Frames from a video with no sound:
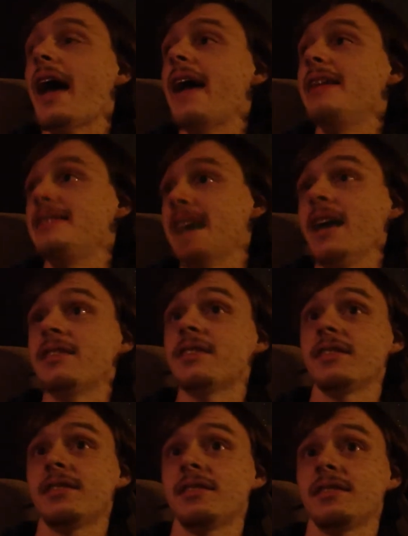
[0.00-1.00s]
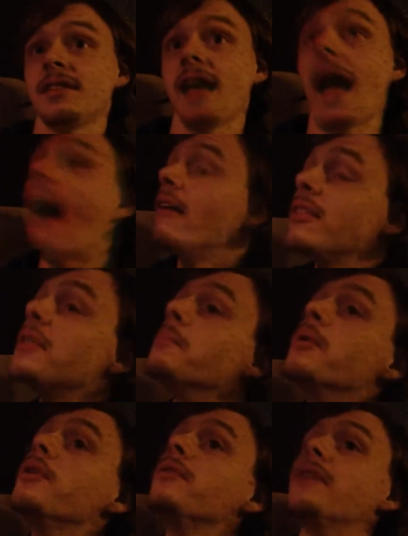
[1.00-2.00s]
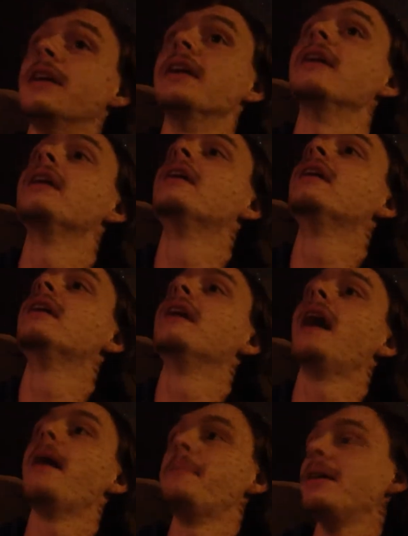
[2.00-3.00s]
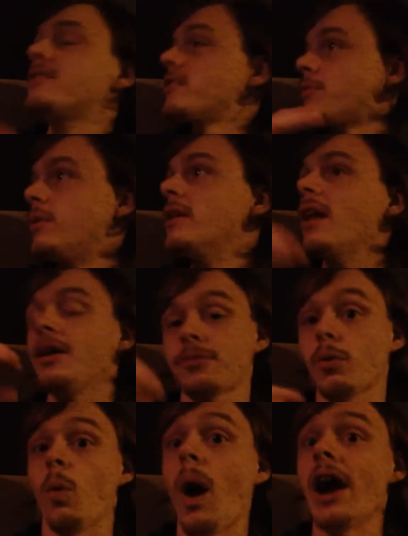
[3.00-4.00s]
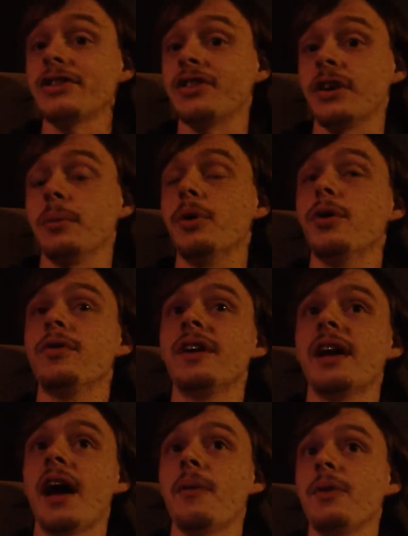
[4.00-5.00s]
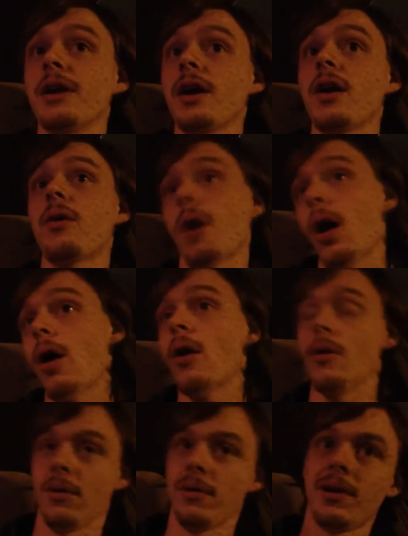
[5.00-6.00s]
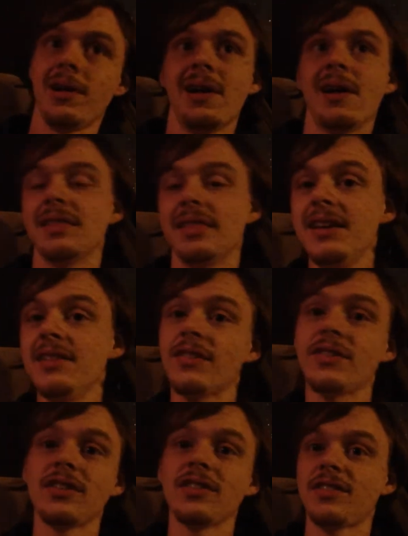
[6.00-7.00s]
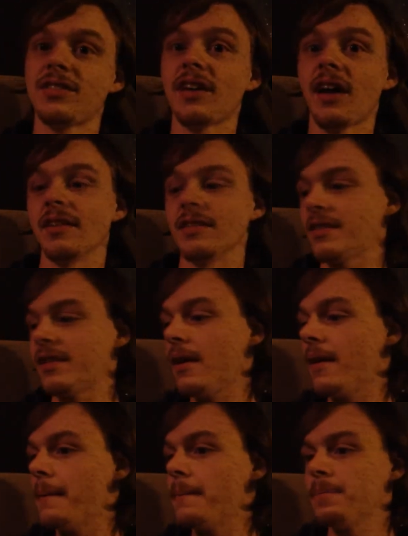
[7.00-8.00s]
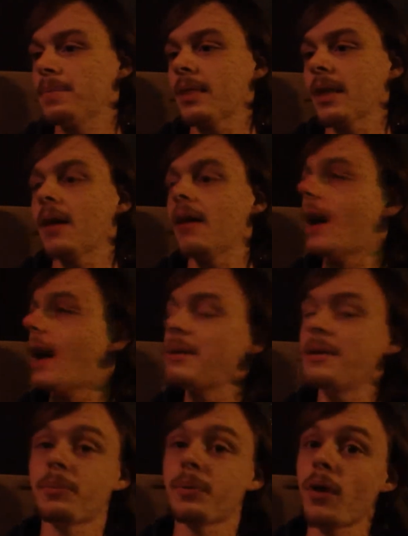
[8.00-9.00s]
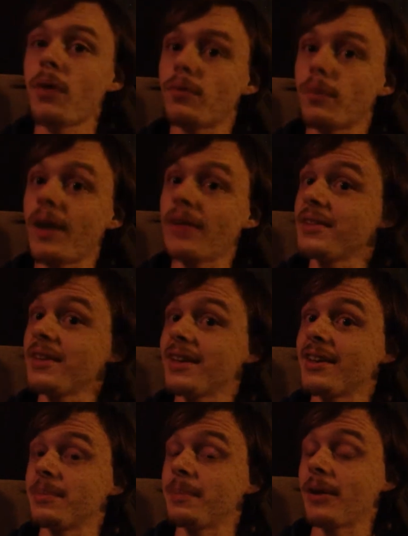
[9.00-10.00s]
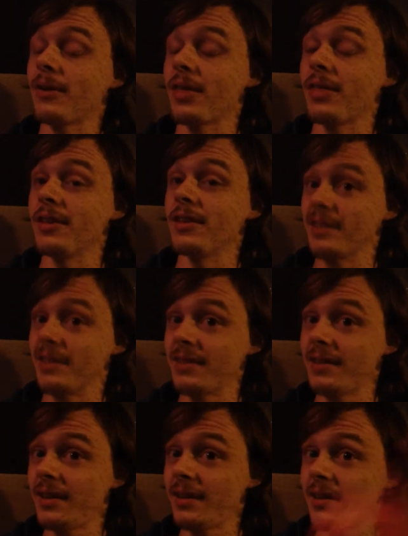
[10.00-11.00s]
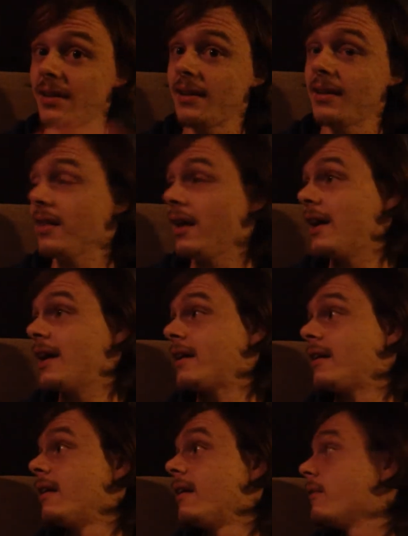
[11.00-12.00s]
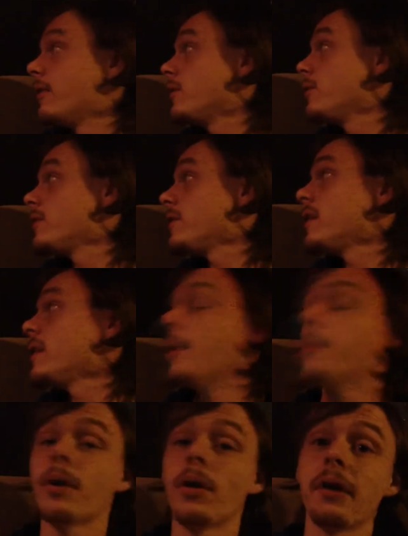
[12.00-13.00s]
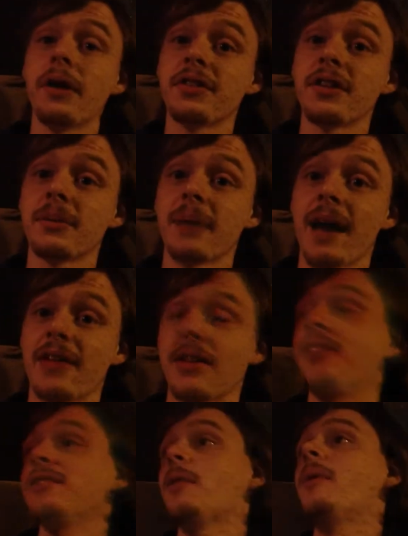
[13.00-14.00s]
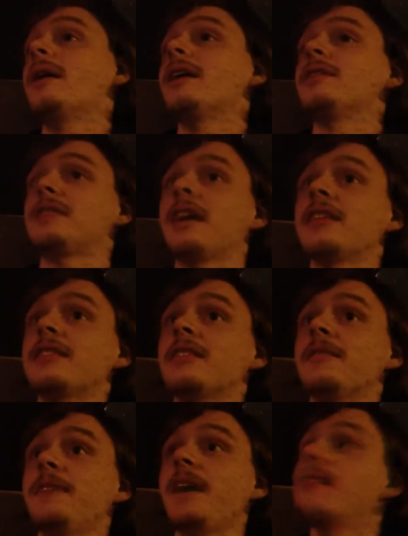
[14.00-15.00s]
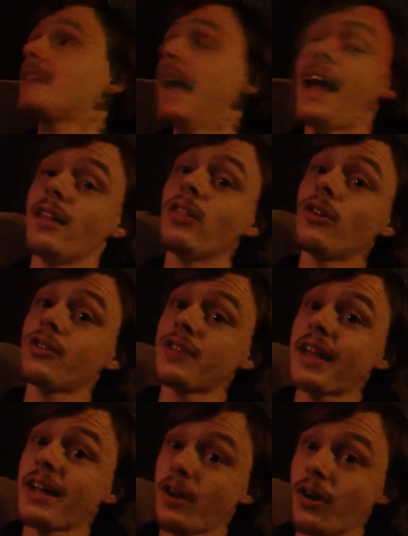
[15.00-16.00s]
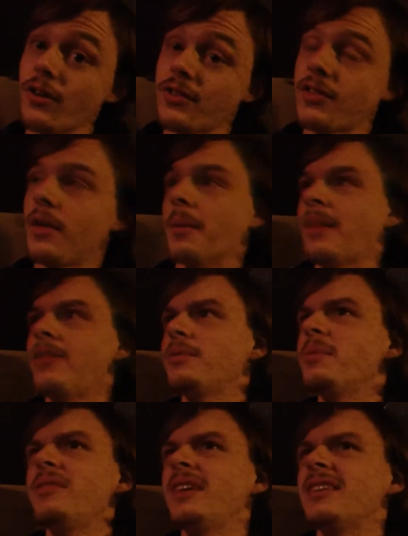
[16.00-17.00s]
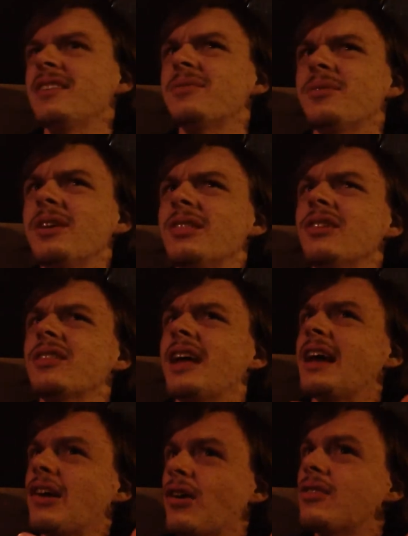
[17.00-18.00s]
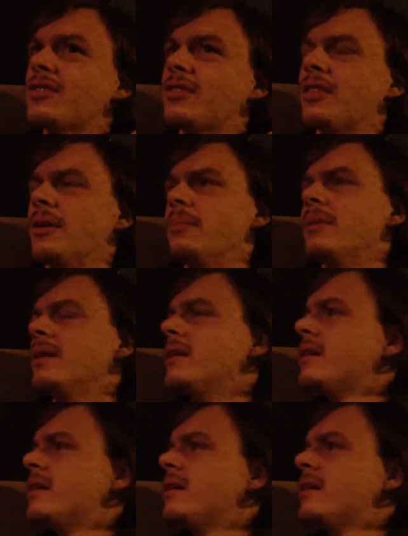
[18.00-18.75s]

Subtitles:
It takes us out of the movie and makes us realize we're watching a movie, and we go, oh, these are just stunts. I mean, pro wrestling is better than this, isn't it? Like, when you see a pro wrestling match and someone gets kicked to the face, it looks like it hurts them. In this movie, it doesn't really look like it hurts them.